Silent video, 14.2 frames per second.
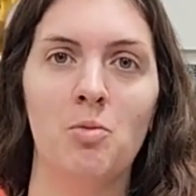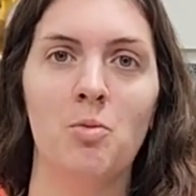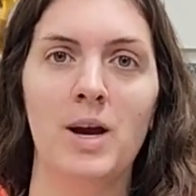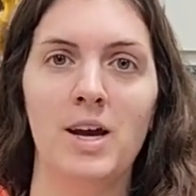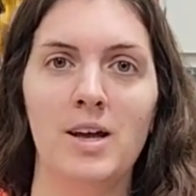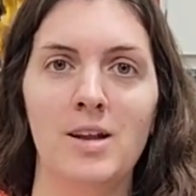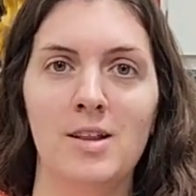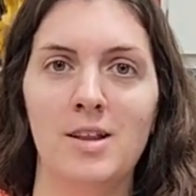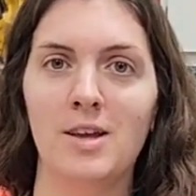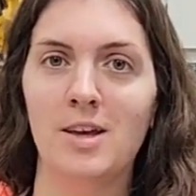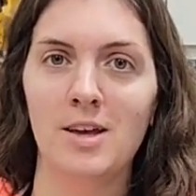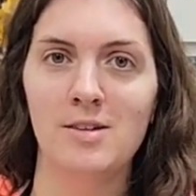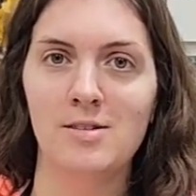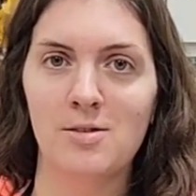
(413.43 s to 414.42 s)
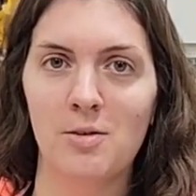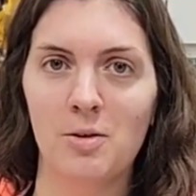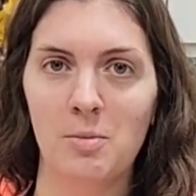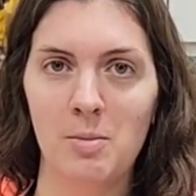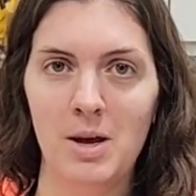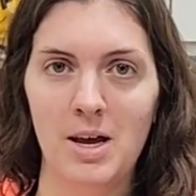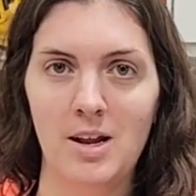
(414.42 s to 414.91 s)
when the kids go
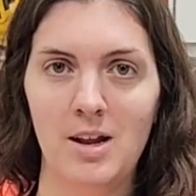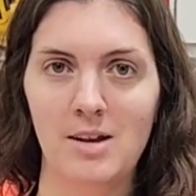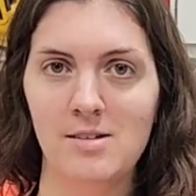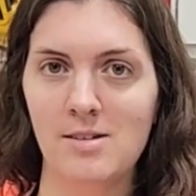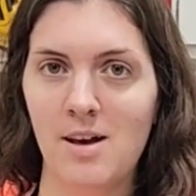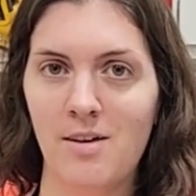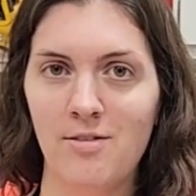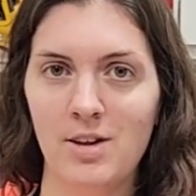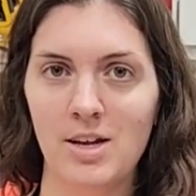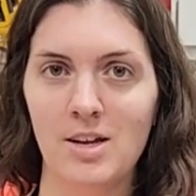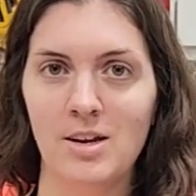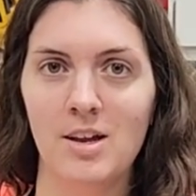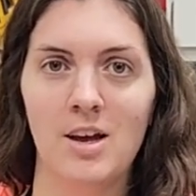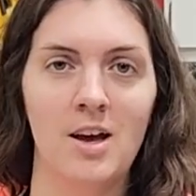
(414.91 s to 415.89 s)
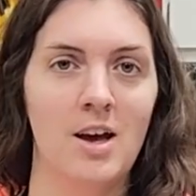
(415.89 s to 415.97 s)
to bed at 7.